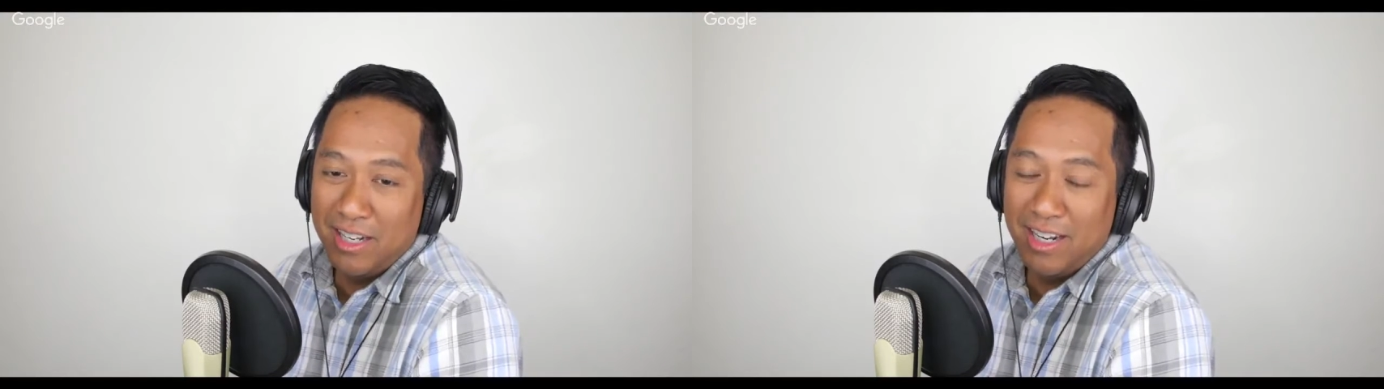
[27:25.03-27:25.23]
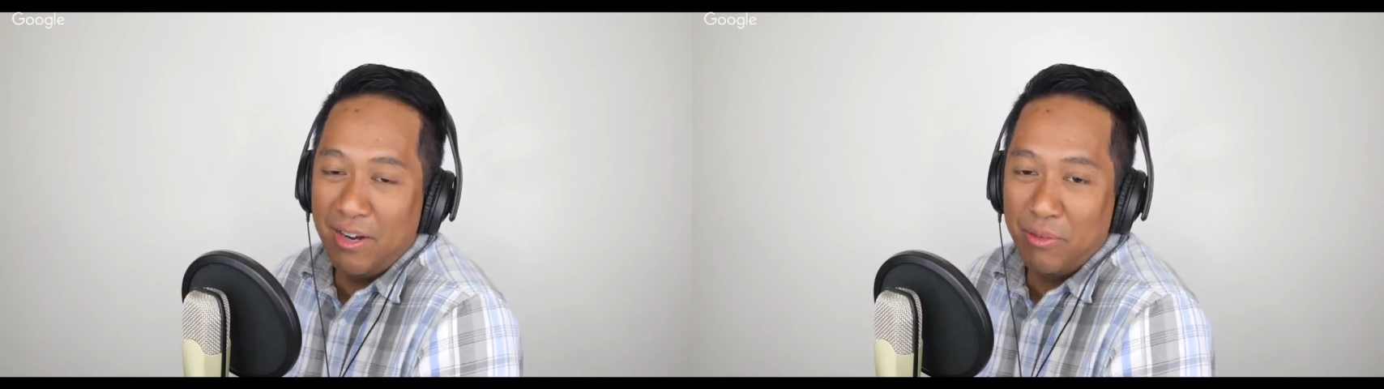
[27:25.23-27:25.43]

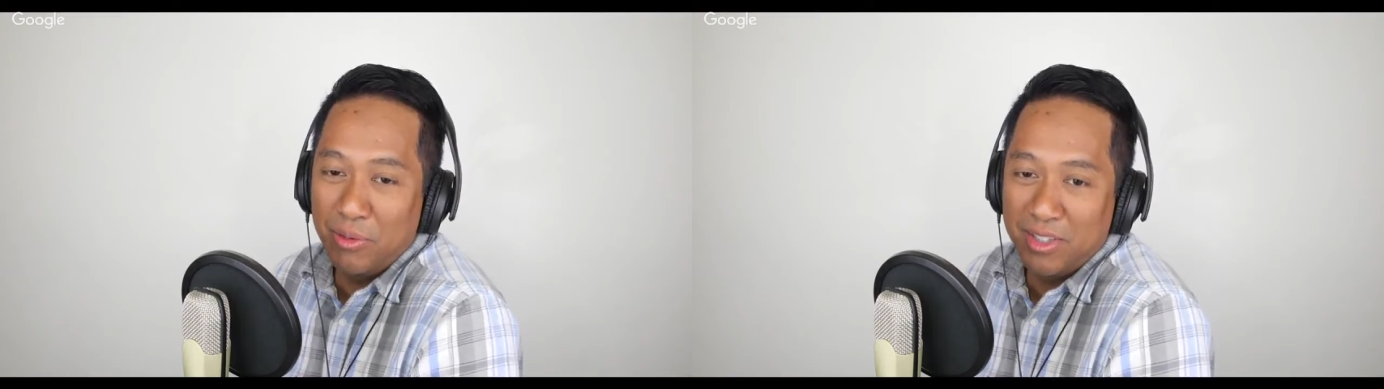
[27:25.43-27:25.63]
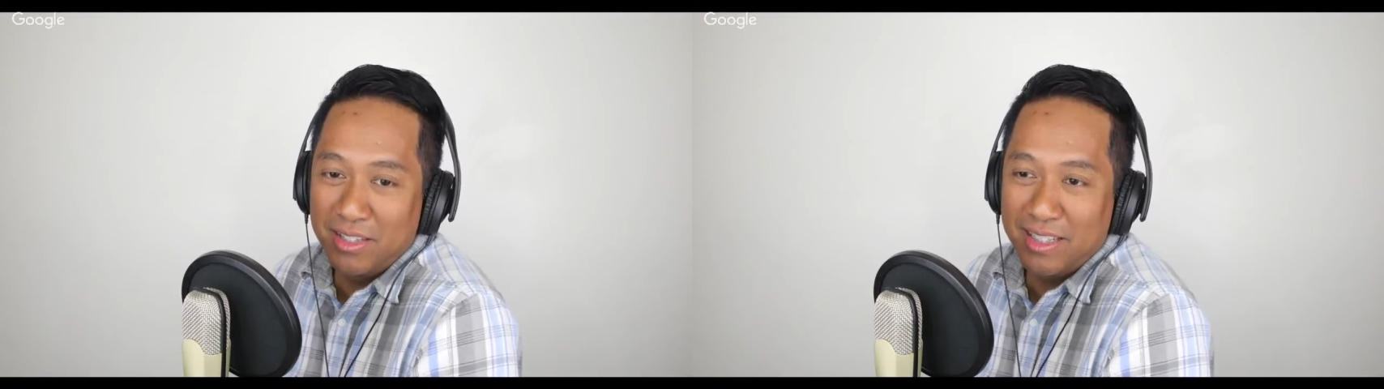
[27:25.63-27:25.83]
and
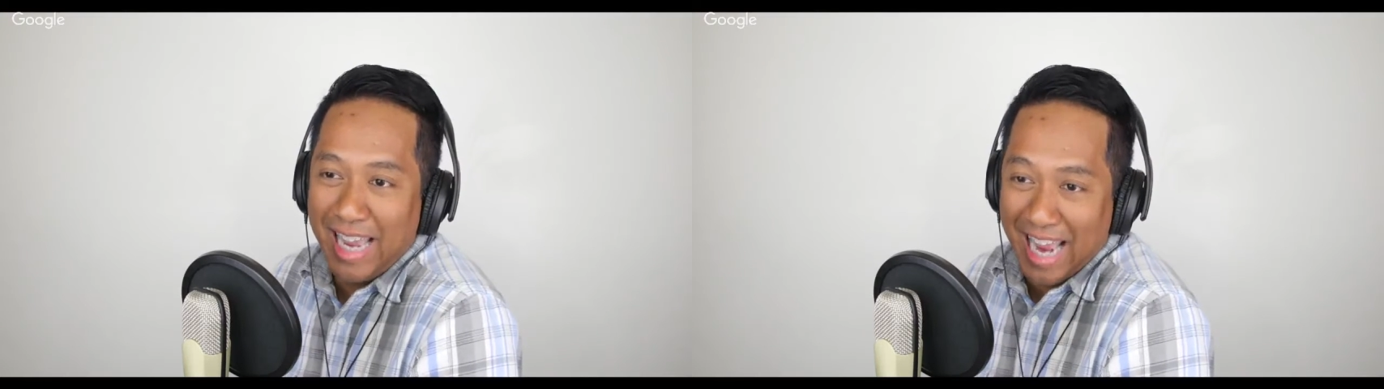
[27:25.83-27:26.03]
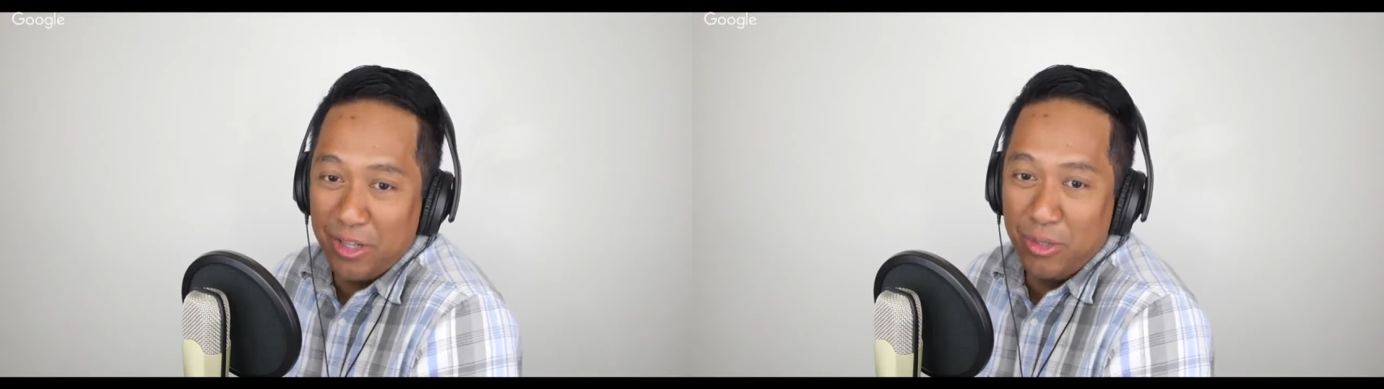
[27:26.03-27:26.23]
everyone
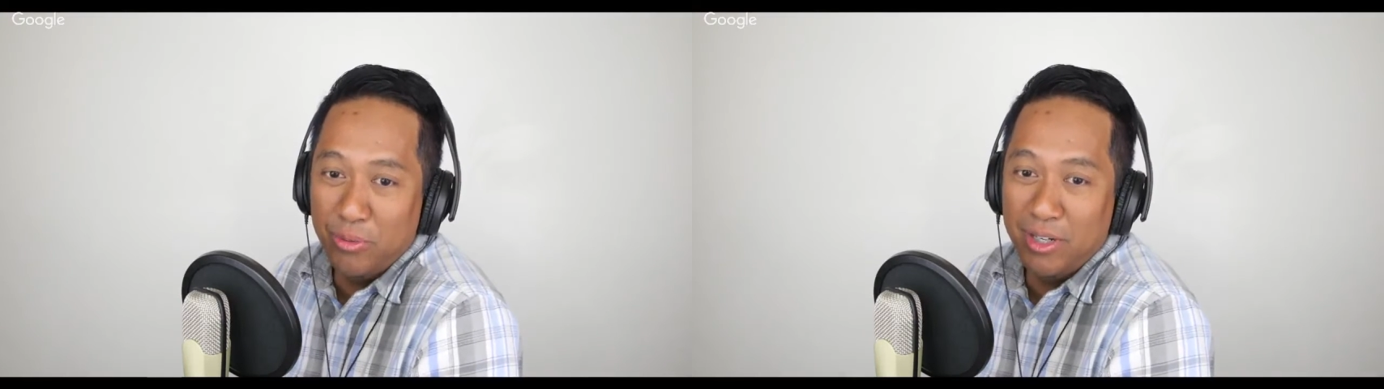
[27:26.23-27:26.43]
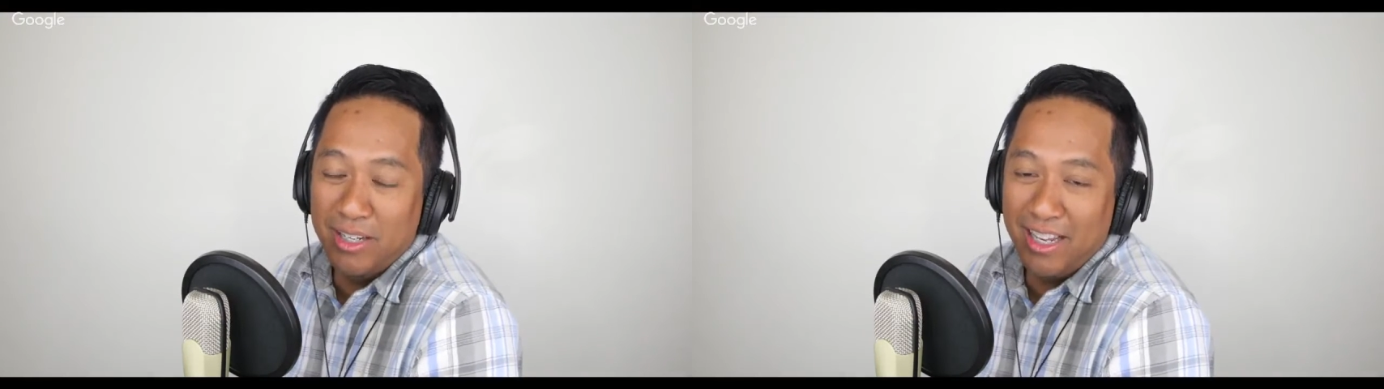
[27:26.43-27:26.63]
can
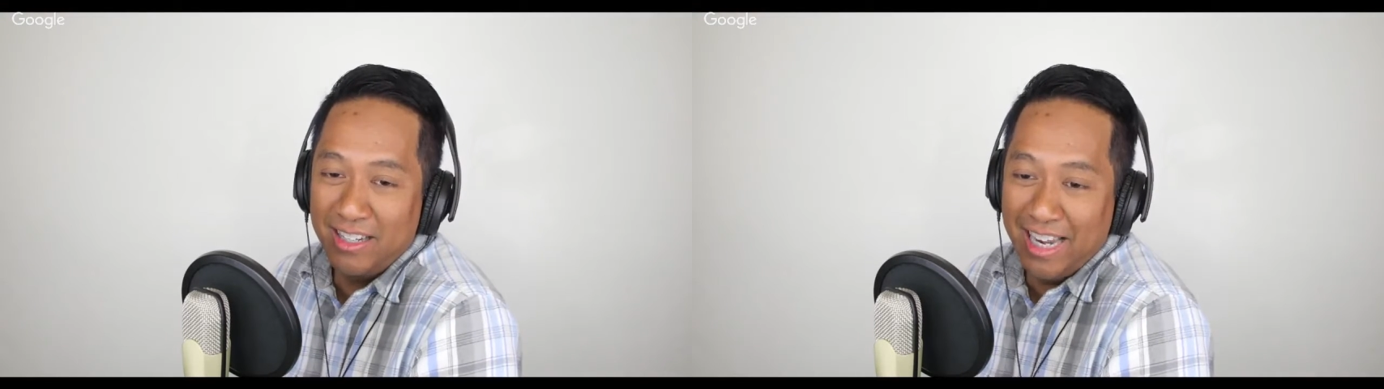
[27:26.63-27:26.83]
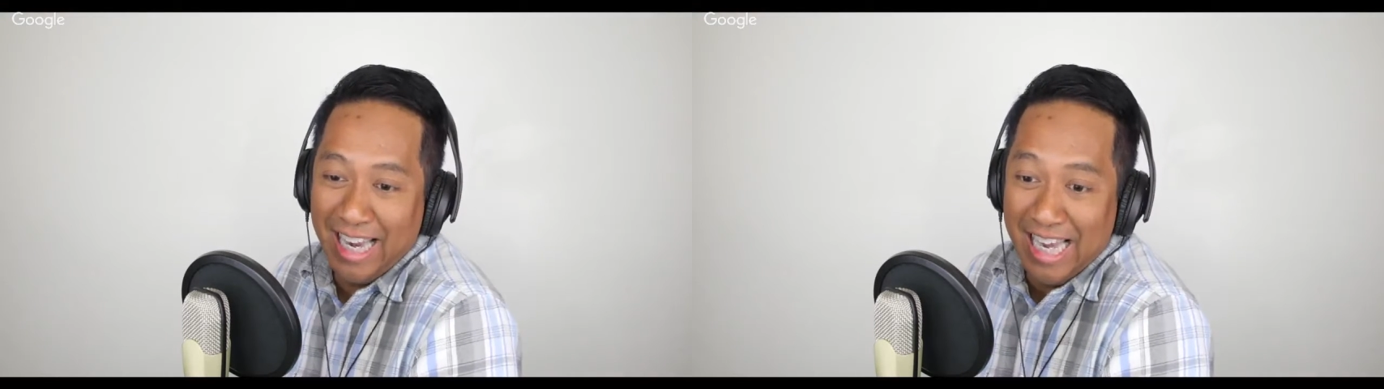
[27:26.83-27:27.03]
do it,
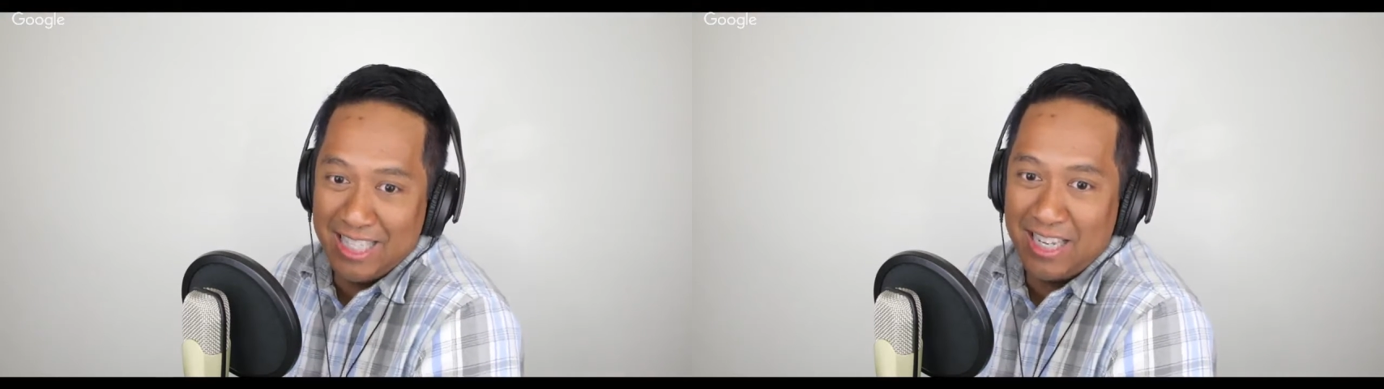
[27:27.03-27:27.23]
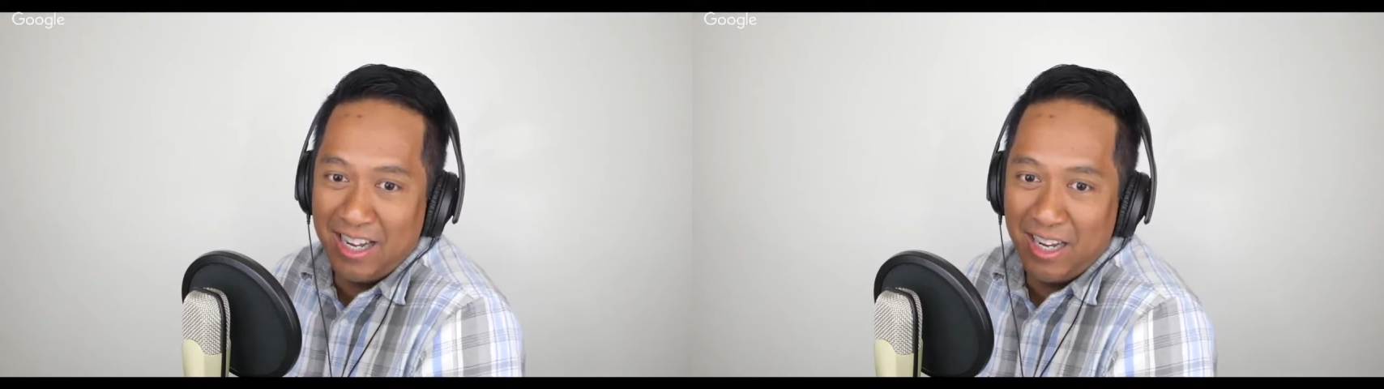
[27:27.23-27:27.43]
and at
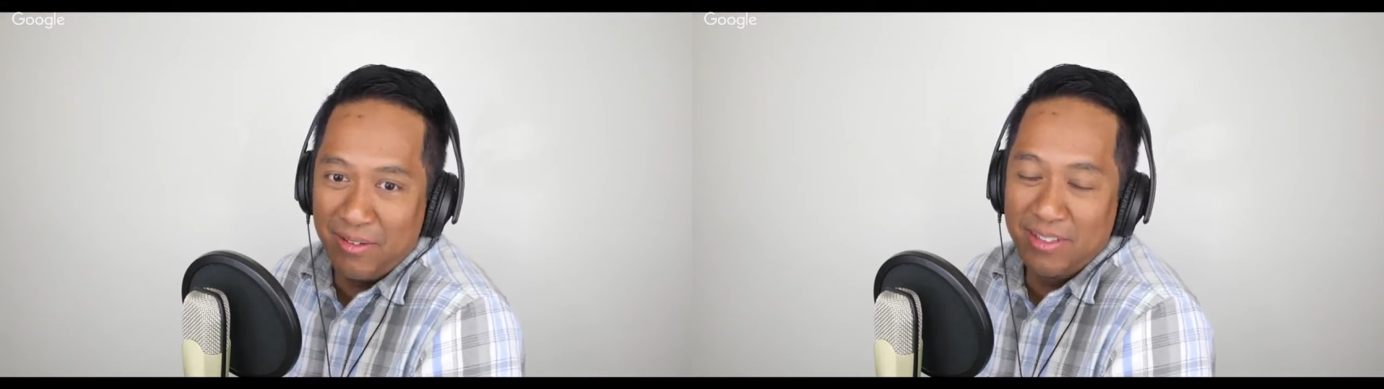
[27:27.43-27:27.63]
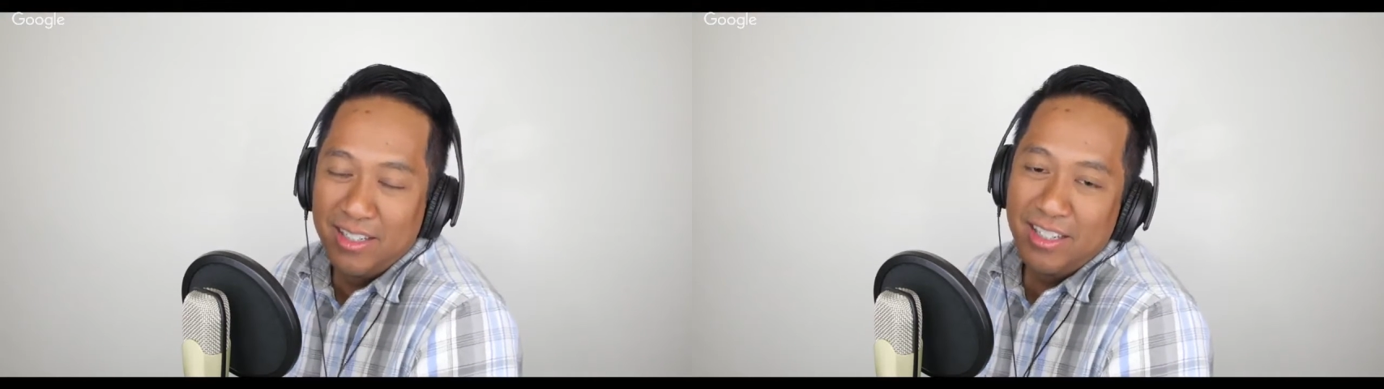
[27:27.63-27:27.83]
any
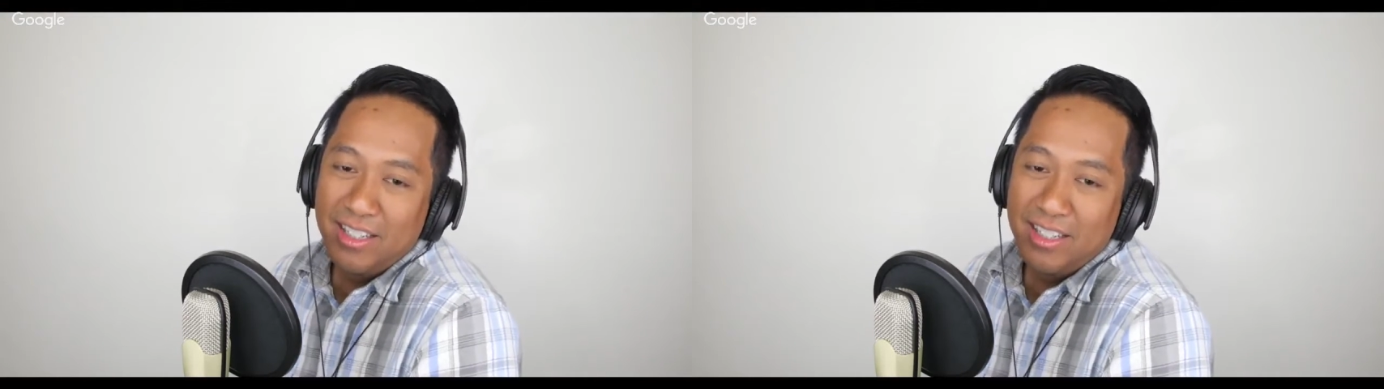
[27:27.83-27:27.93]
time,